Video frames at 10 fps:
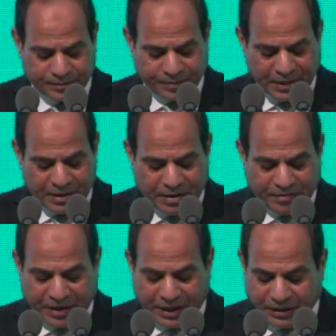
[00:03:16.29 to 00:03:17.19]

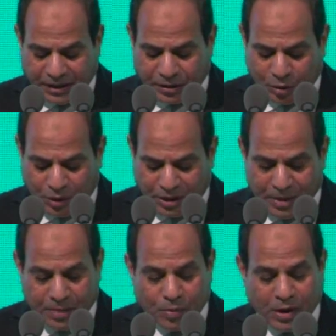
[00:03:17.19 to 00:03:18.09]
sectarian and
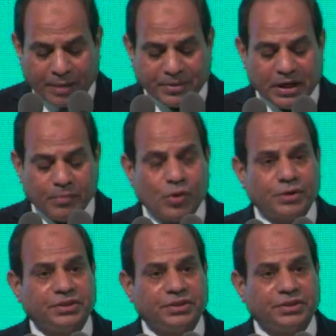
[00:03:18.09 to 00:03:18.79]
communal strife.